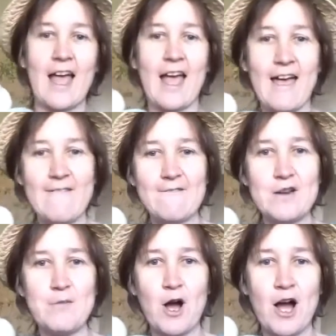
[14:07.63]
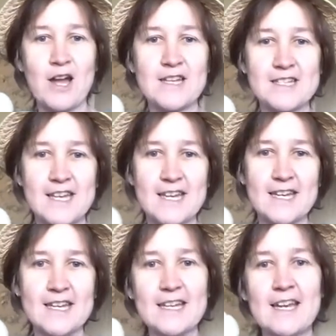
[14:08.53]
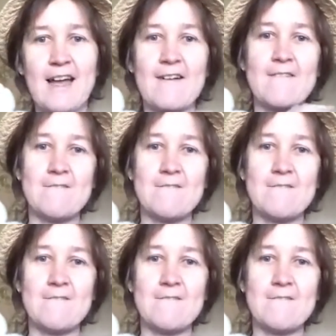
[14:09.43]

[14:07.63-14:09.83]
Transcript: Everybody sing.